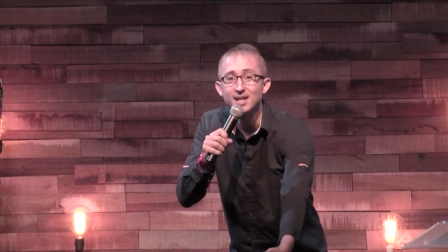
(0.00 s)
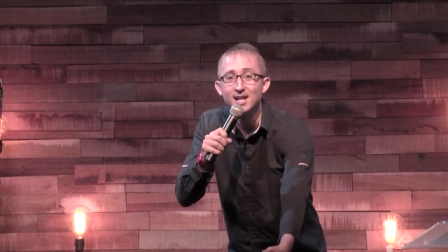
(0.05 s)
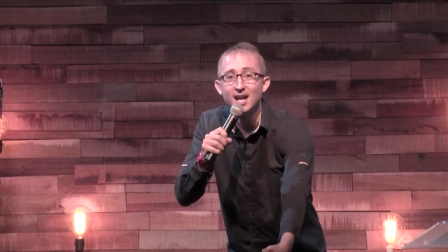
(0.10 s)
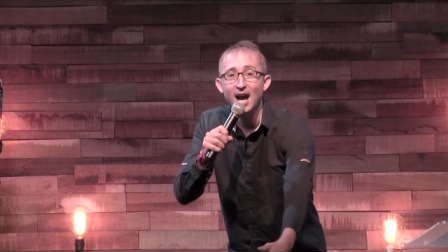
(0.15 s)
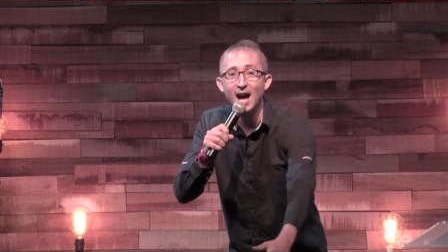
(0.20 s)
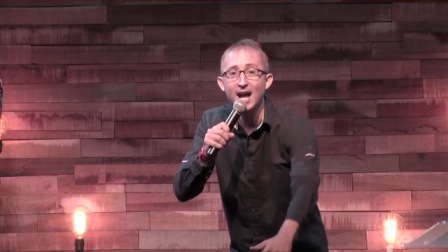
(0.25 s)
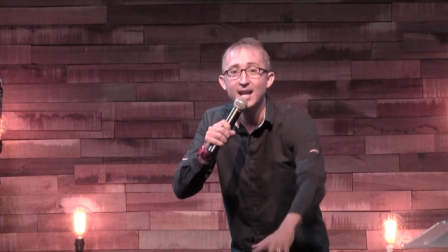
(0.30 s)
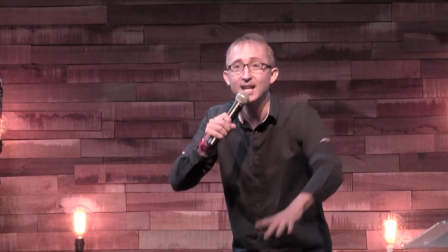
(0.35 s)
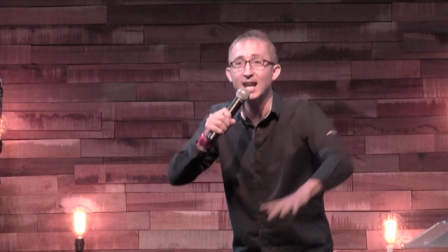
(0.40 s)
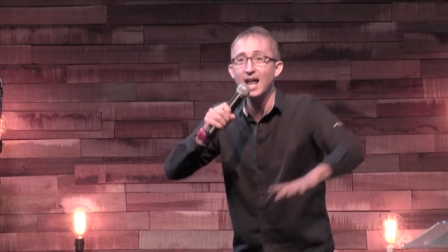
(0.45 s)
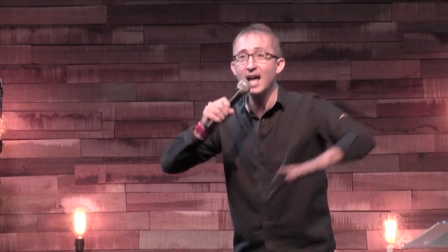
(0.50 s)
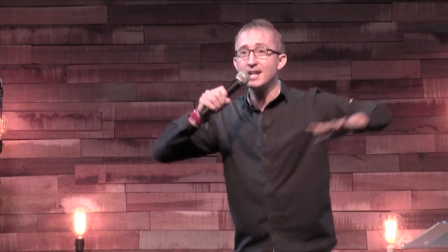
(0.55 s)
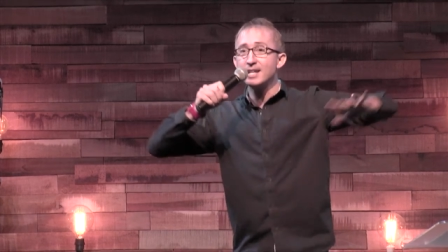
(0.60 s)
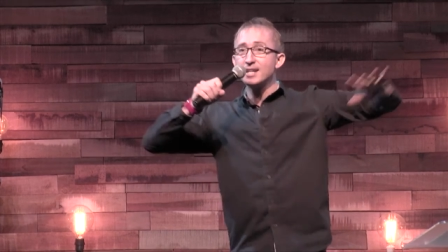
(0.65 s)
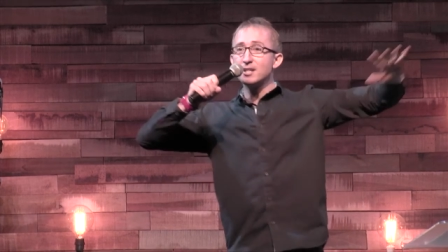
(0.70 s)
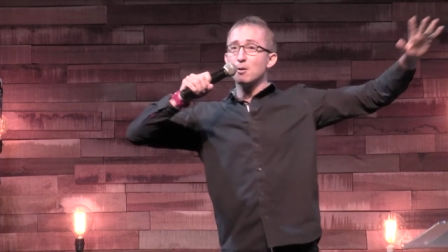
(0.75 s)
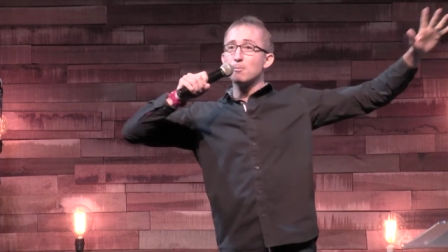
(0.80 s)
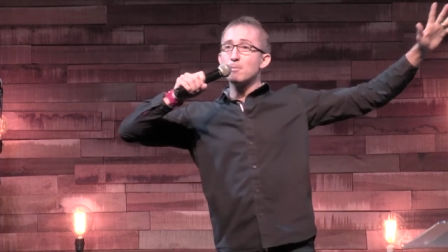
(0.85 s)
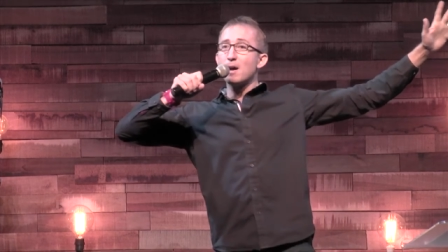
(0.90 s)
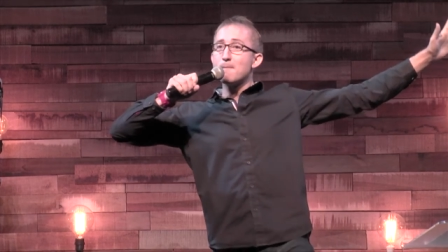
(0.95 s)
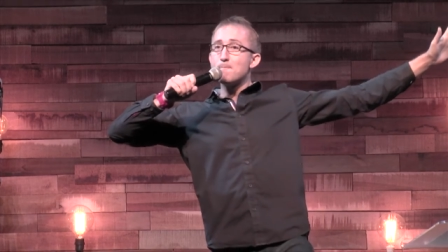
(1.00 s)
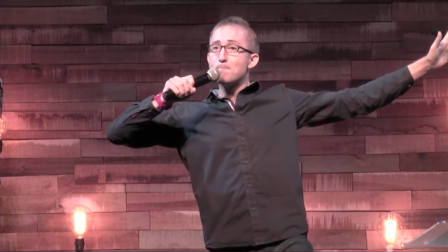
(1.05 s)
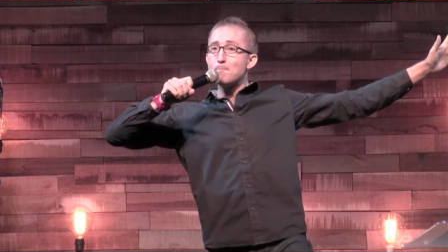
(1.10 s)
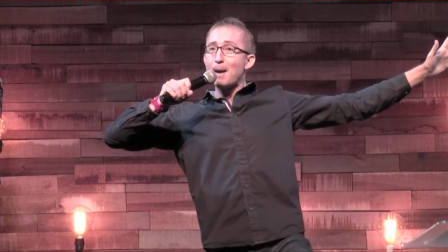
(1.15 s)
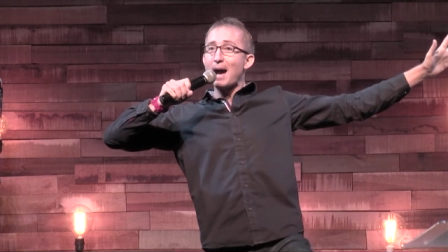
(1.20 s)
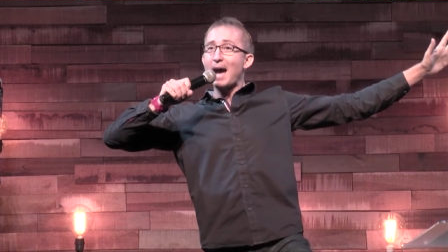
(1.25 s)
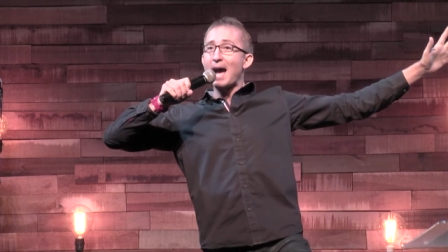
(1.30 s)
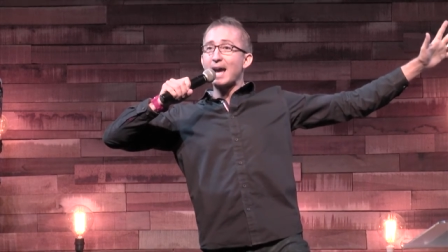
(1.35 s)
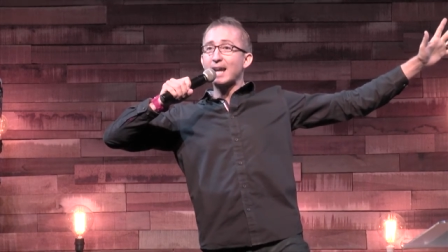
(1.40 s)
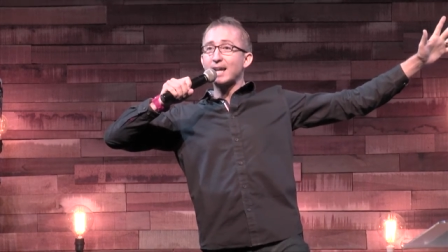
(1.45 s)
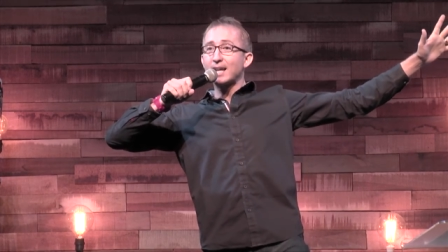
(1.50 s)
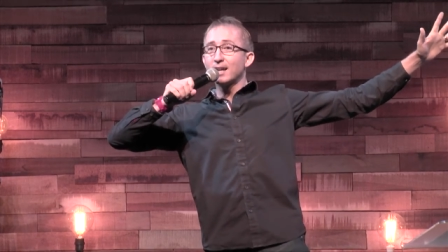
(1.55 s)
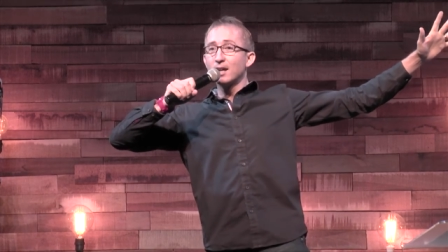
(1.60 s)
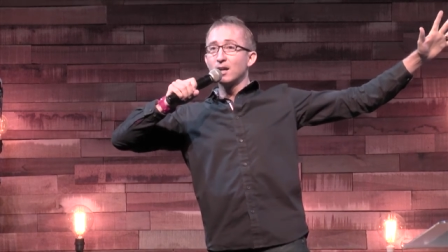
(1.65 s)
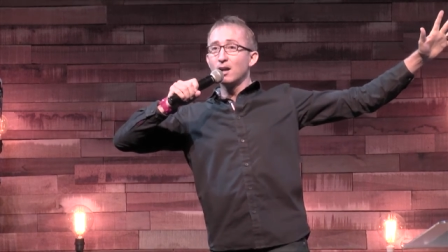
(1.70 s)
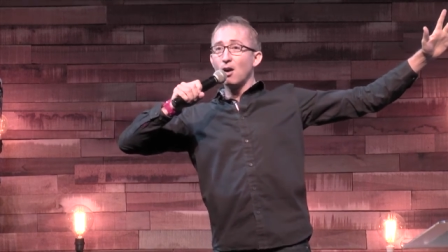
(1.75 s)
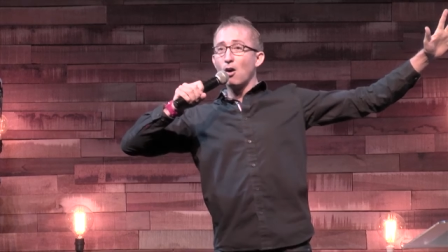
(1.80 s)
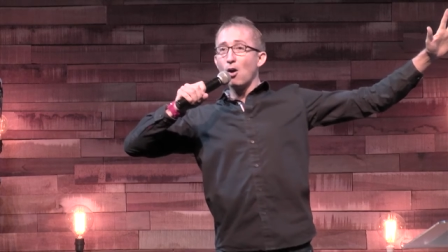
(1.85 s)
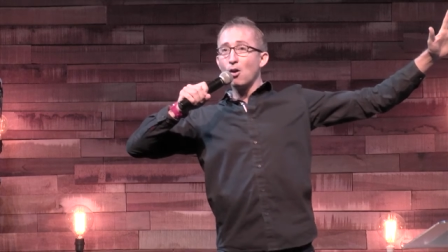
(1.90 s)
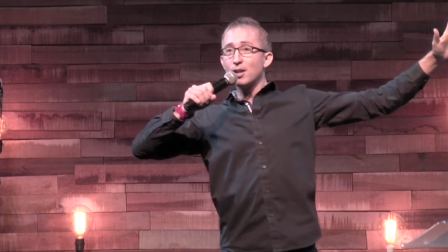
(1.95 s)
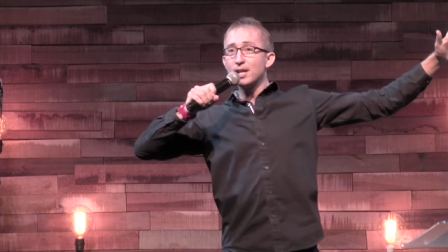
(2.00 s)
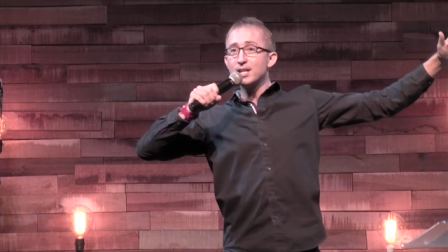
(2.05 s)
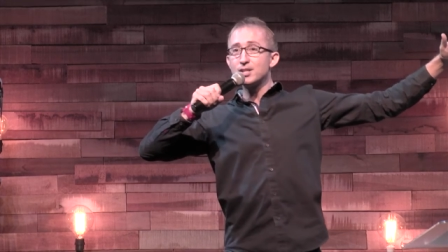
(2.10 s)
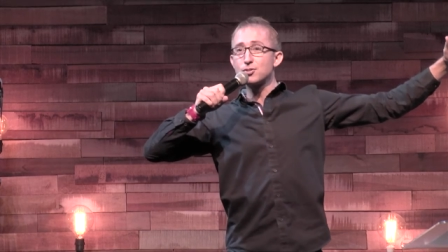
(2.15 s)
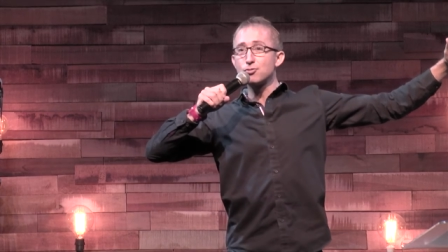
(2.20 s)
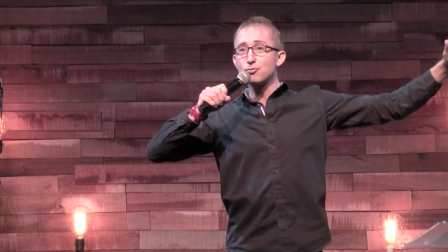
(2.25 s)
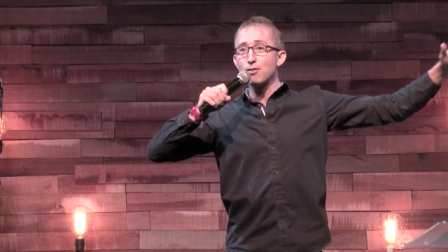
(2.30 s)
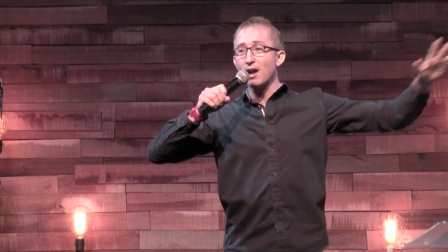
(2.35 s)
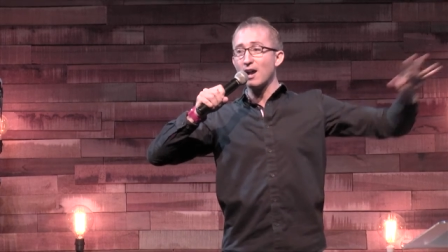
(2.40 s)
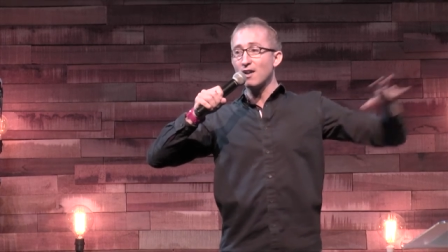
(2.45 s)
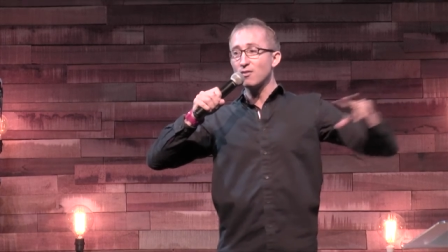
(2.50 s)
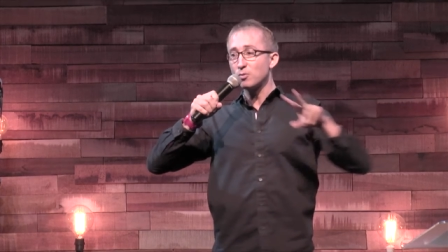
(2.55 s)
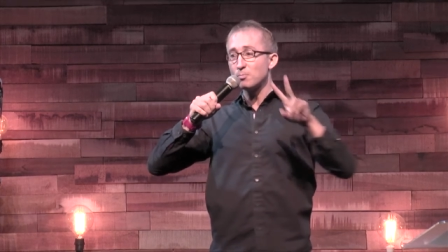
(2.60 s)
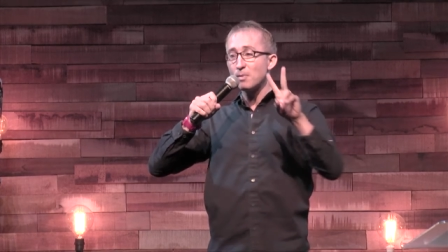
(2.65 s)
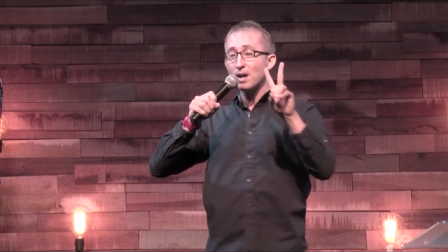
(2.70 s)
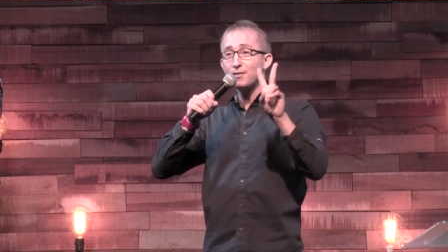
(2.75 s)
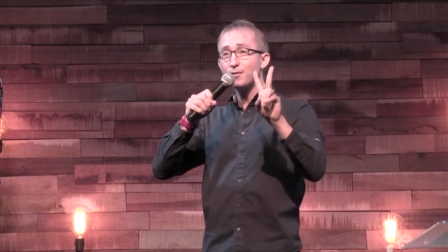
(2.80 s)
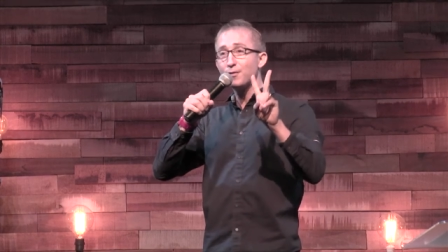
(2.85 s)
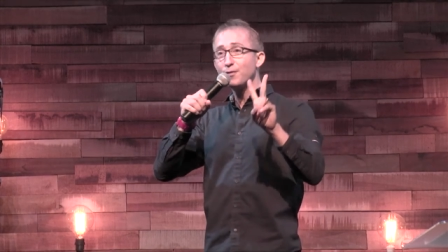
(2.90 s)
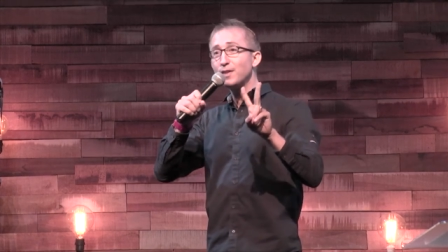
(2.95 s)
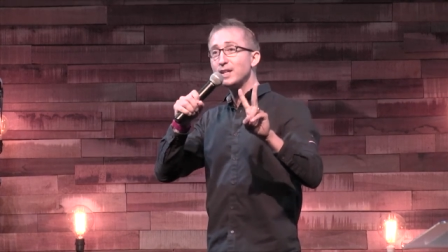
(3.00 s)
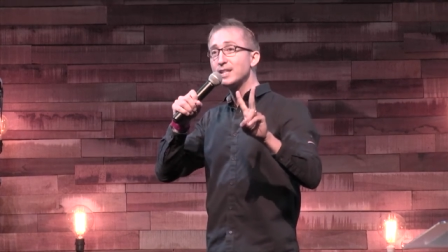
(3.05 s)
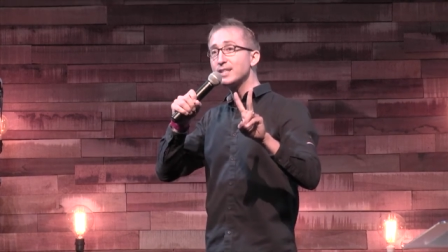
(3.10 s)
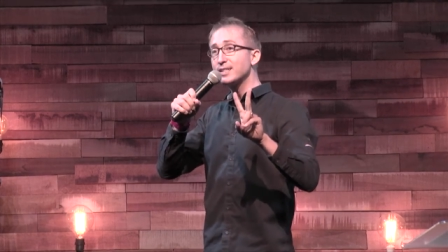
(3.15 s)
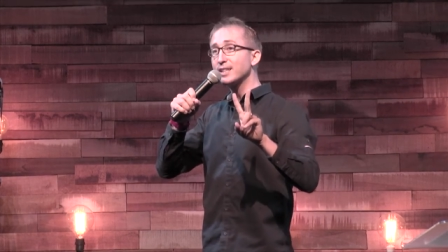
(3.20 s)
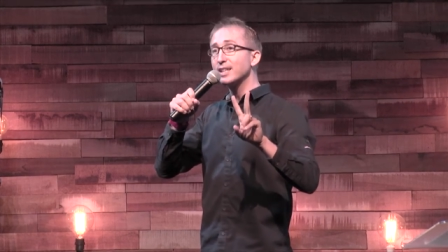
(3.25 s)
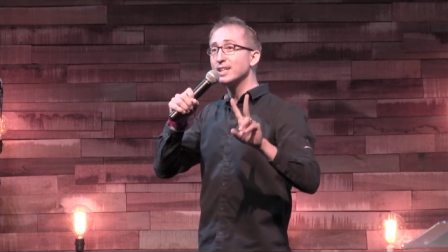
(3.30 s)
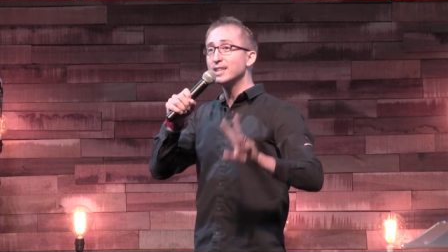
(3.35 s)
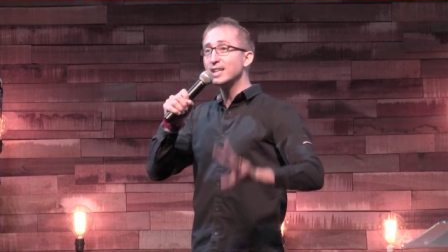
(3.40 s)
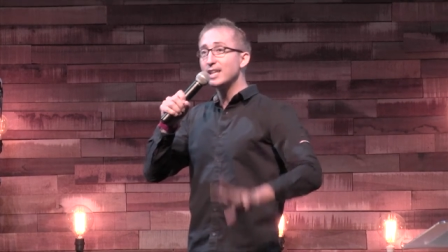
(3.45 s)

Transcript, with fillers: and landed on my back on his drive with my feet in the